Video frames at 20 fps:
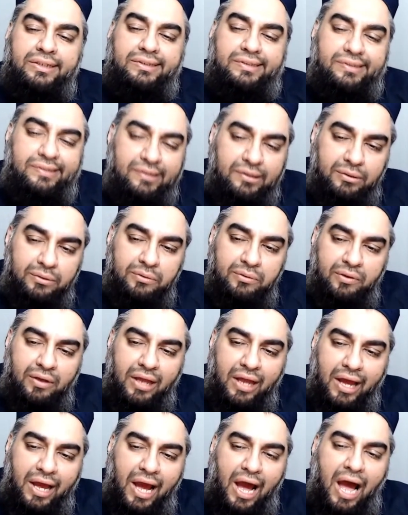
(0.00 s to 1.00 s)
So
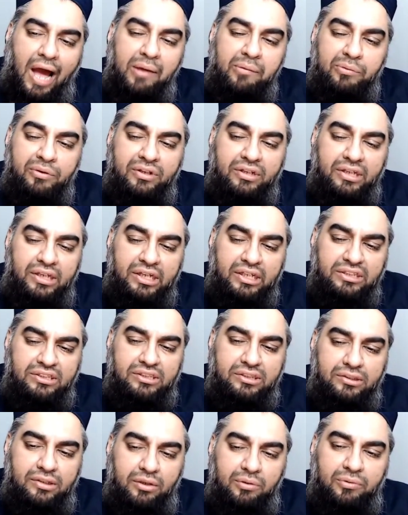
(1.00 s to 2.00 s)
I would need
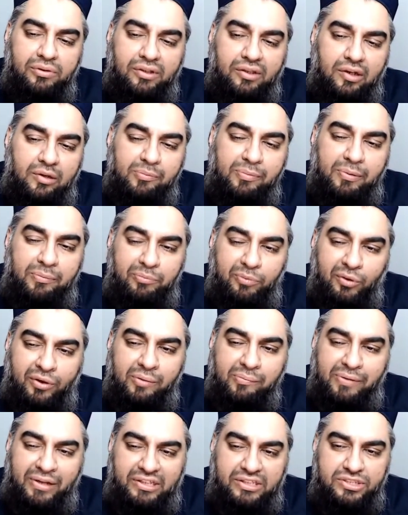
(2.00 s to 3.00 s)
to know a little bit
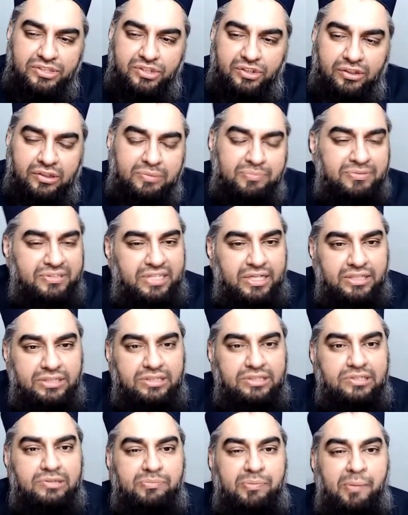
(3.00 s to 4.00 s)
more about the
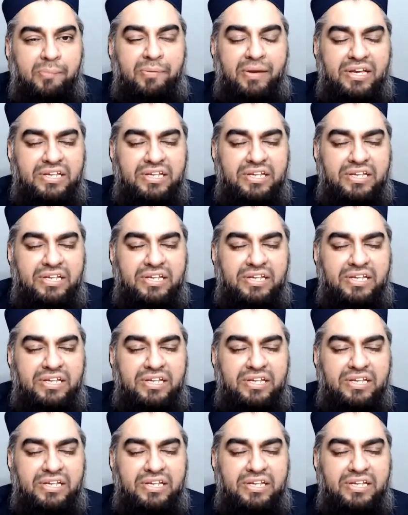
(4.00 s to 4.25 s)
circumstances, but